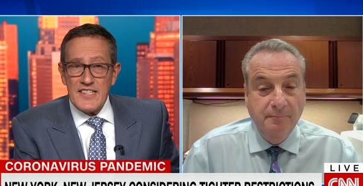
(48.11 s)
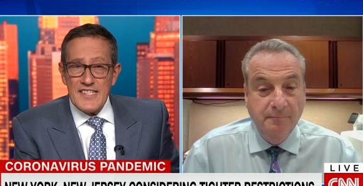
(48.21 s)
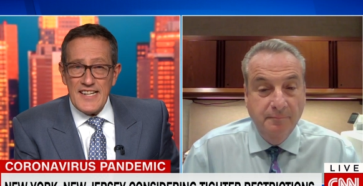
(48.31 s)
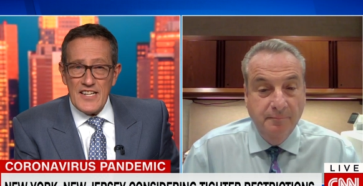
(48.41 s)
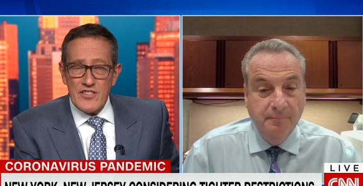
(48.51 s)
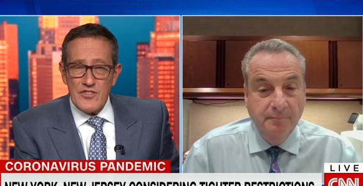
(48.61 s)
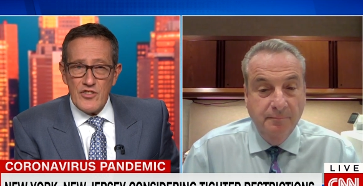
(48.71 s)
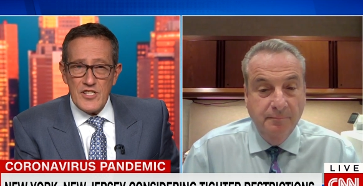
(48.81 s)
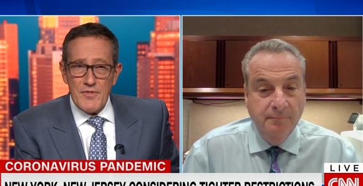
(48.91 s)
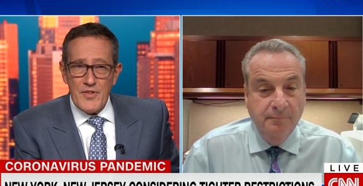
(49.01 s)
Speaker 1: International,
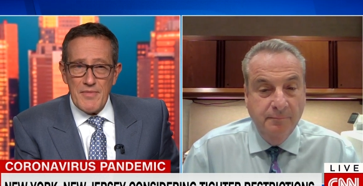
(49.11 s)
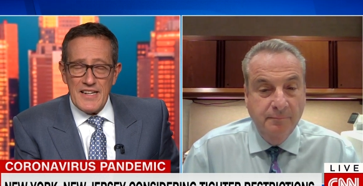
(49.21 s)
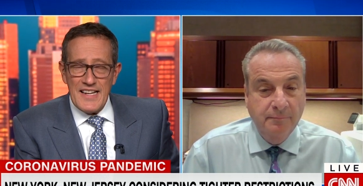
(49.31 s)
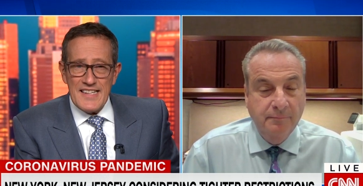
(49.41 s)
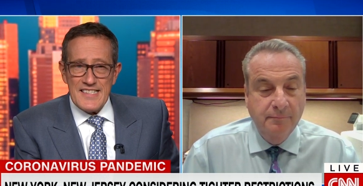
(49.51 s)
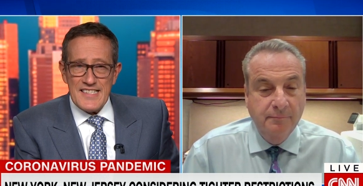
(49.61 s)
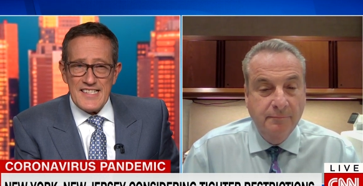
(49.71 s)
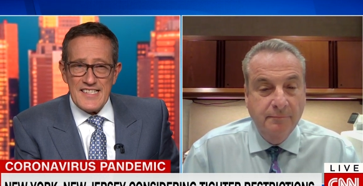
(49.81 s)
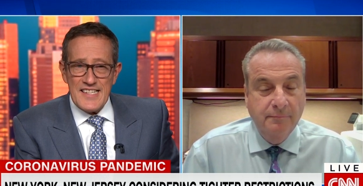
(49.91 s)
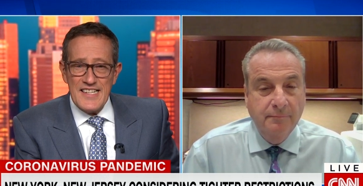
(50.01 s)
joins me from Atlantic
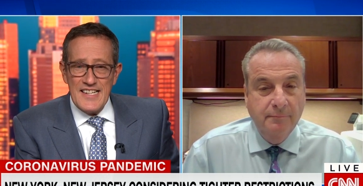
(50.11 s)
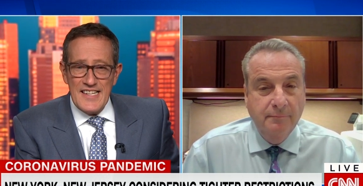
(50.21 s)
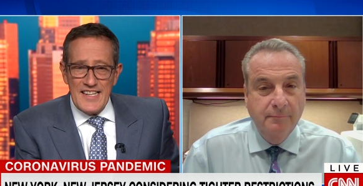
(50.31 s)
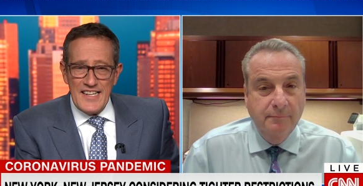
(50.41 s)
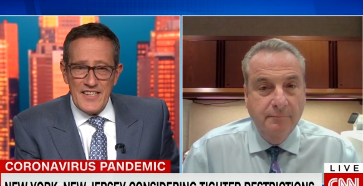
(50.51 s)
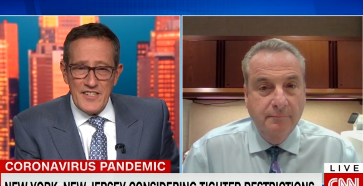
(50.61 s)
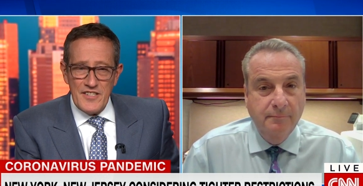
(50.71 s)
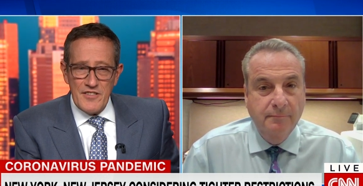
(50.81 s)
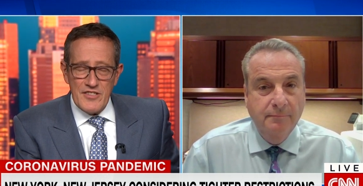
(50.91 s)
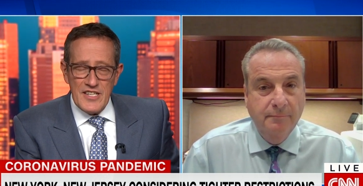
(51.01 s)
City in
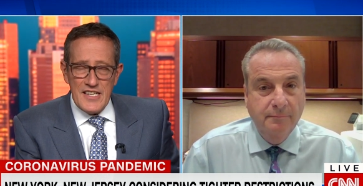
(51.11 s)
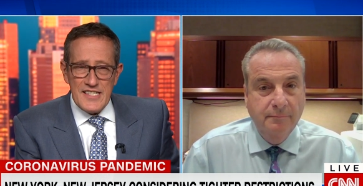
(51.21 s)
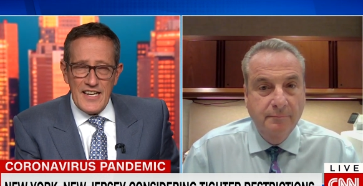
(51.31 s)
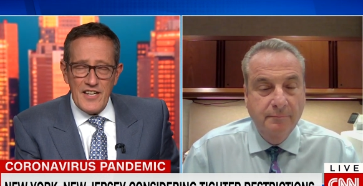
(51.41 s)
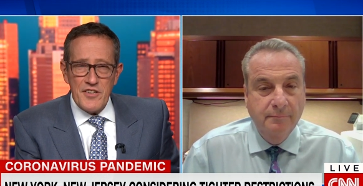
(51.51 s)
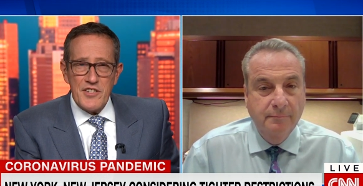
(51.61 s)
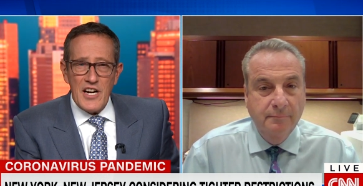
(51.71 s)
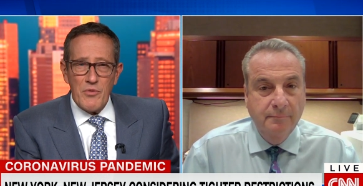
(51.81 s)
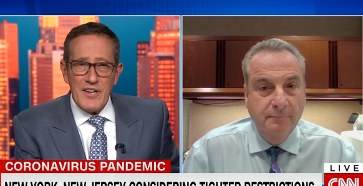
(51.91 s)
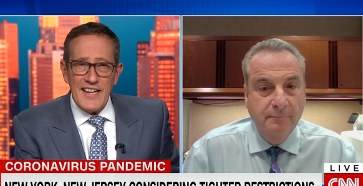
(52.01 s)
New Jersey. I know you
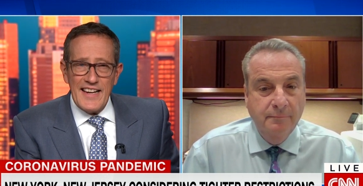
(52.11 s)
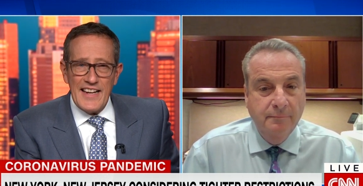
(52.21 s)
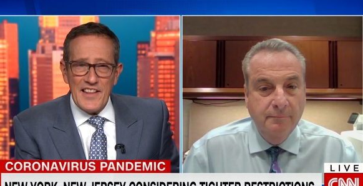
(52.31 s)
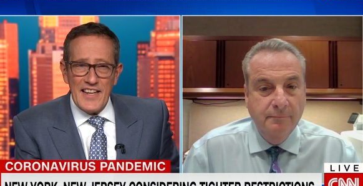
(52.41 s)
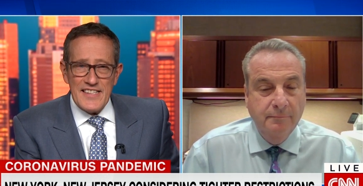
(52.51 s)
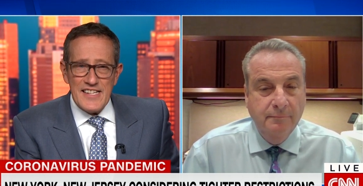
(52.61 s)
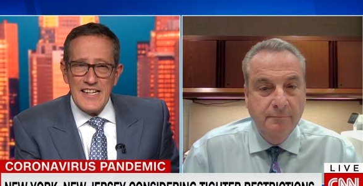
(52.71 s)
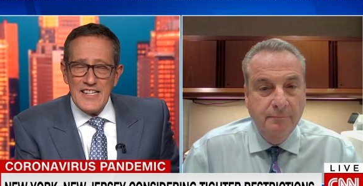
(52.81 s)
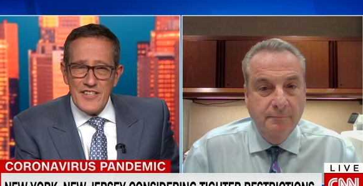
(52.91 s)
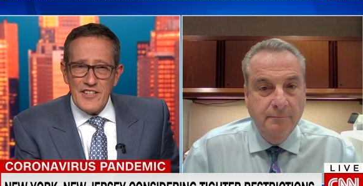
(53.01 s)
don't want to hear this,
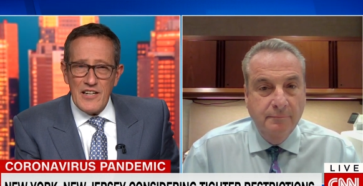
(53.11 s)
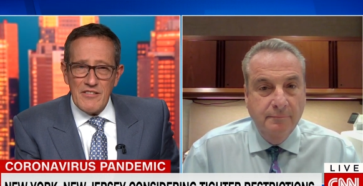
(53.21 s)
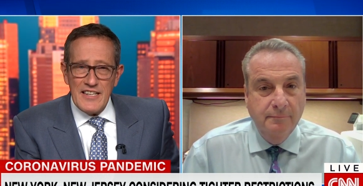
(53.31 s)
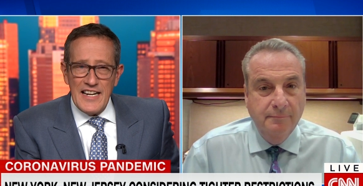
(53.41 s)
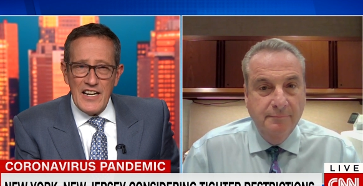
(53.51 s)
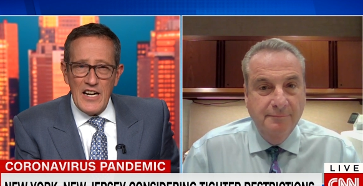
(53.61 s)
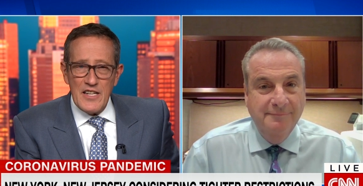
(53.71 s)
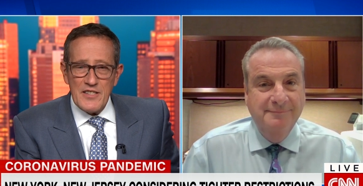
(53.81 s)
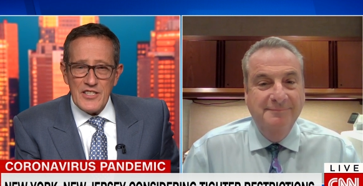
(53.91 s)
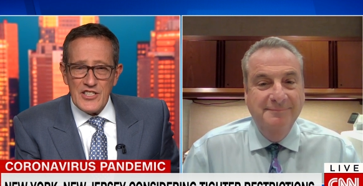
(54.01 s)
you don't want to hear
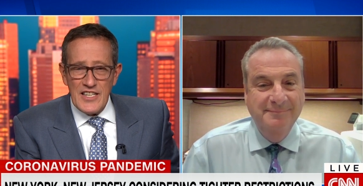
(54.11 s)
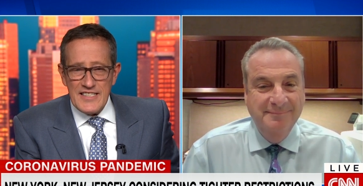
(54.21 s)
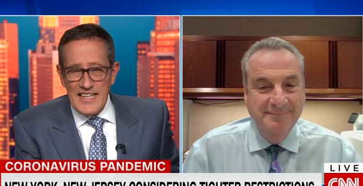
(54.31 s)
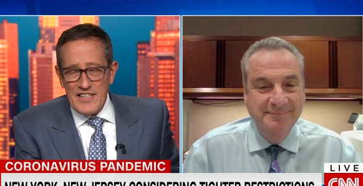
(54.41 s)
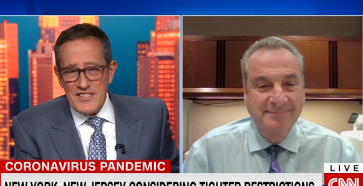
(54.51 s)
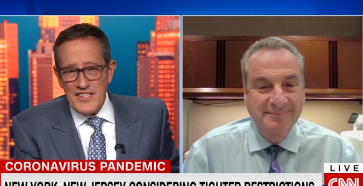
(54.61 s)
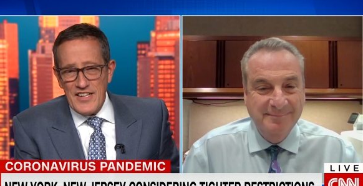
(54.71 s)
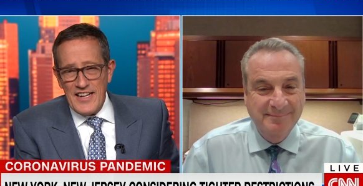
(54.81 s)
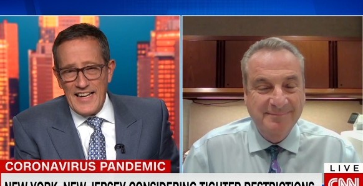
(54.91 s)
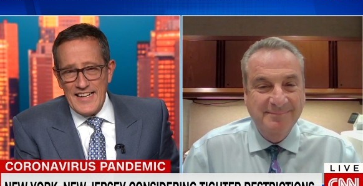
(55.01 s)
it, shutdowns and
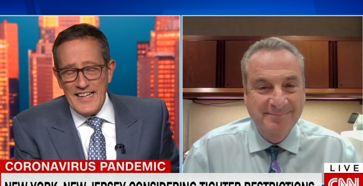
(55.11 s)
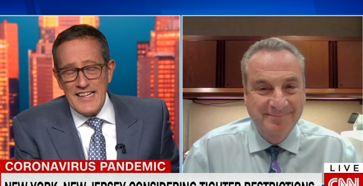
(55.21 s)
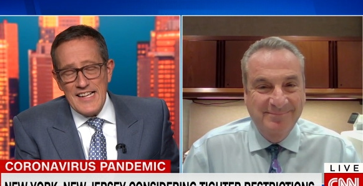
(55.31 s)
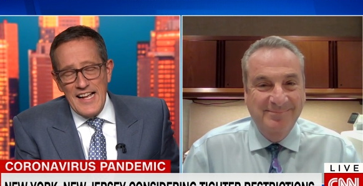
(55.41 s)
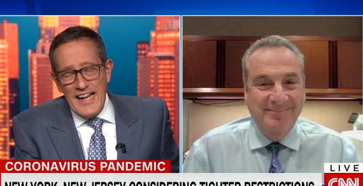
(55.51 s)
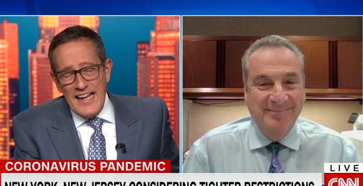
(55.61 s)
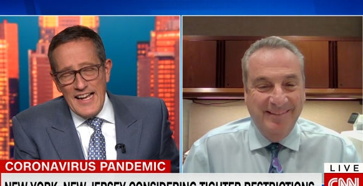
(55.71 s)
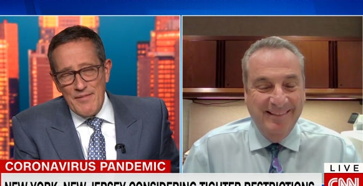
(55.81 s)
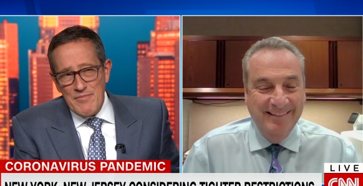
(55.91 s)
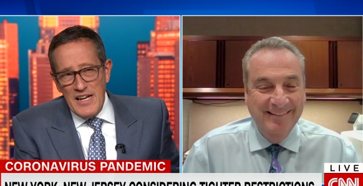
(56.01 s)
the like.
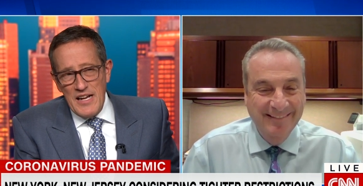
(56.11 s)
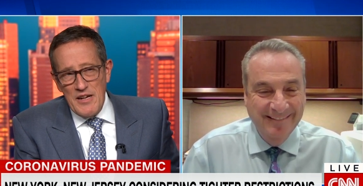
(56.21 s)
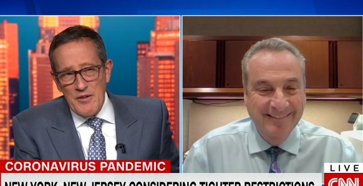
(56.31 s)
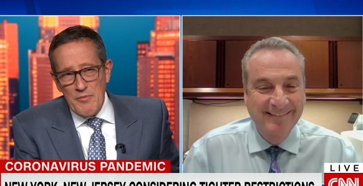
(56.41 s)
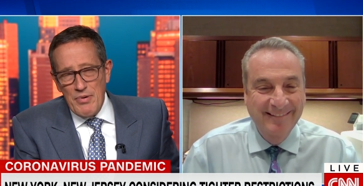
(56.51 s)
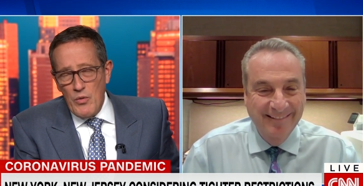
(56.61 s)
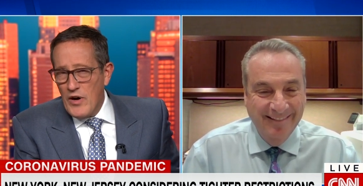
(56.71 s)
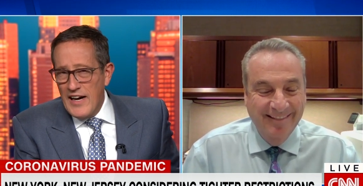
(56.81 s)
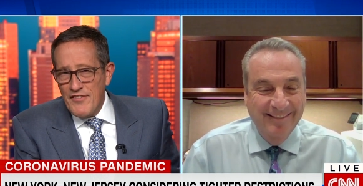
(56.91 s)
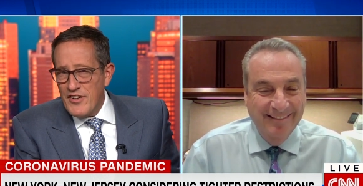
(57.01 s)
Um, but
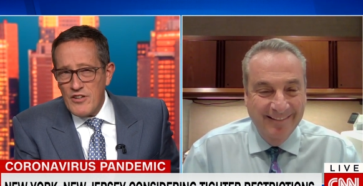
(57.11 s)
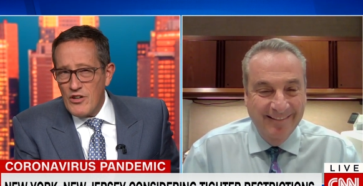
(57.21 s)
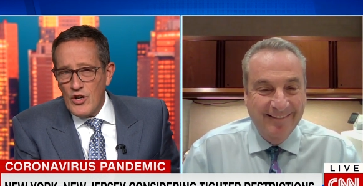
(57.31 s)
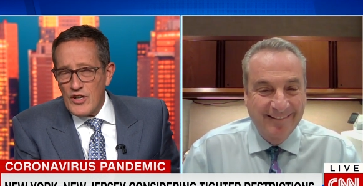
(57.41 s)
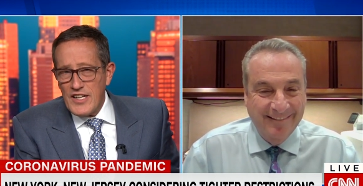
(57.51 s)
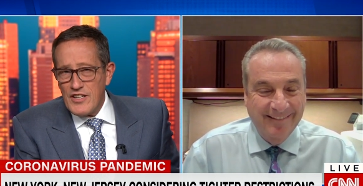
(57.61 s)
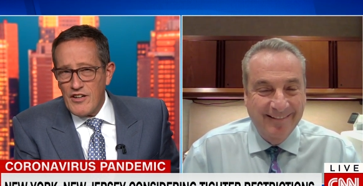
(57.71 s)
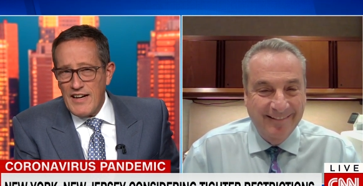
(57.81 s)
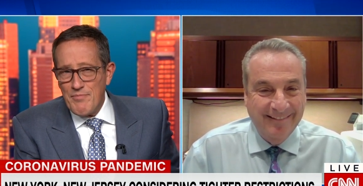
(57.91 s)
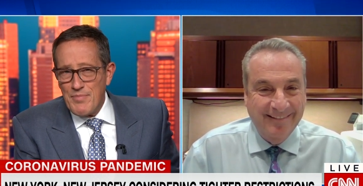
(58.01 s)
wherever you look in
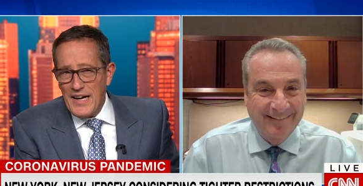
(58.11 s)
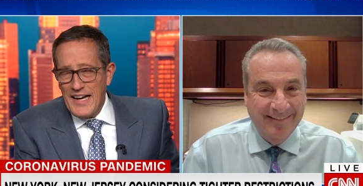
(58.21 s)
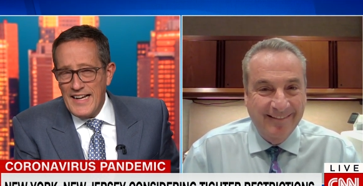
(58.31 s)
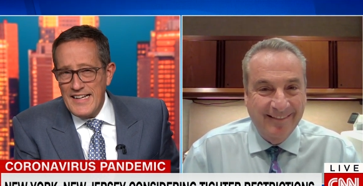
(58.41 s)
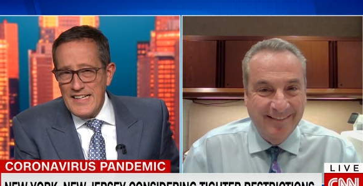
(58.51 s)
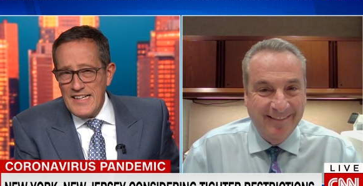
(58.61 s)
your empire,